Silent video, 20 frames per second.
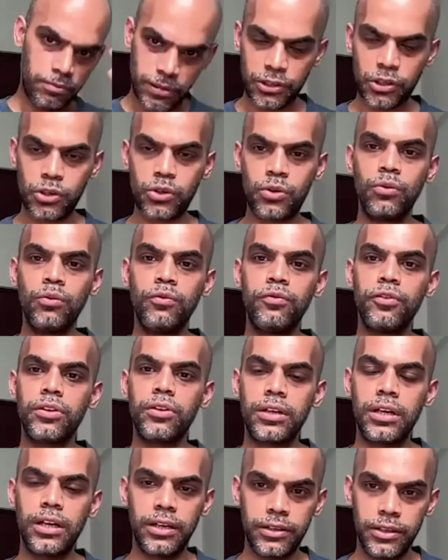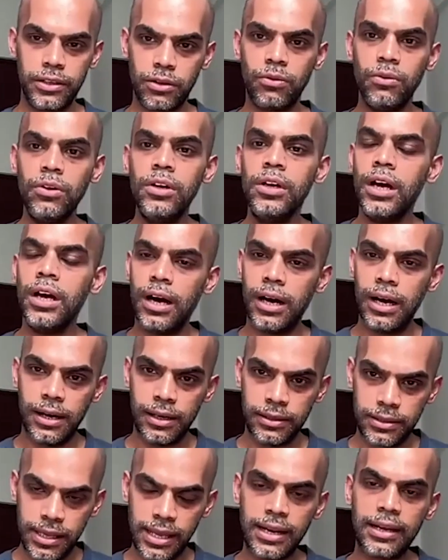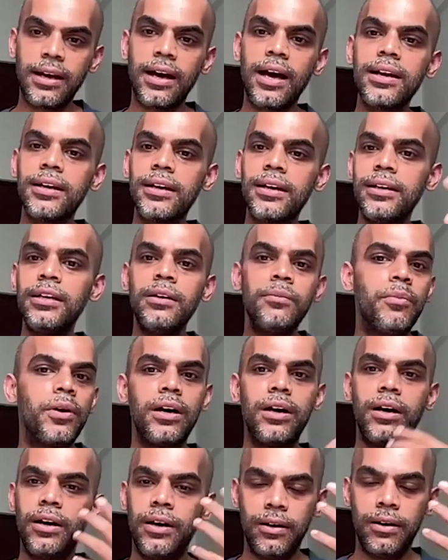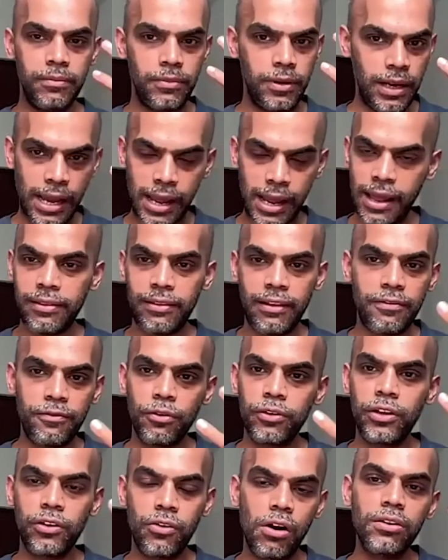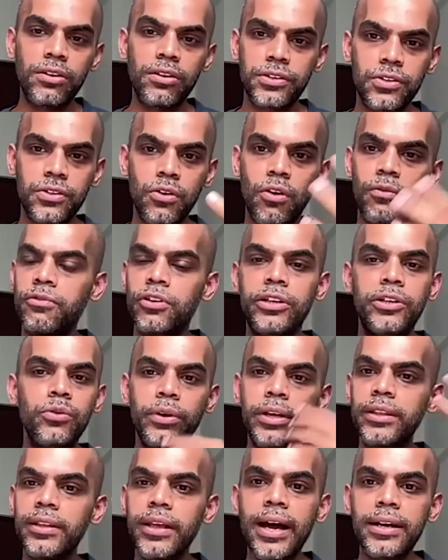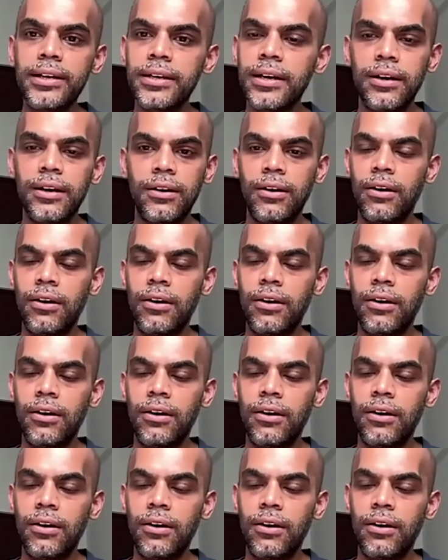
That's true for, Telangana, but and therefore the Congress is hopefully doing that.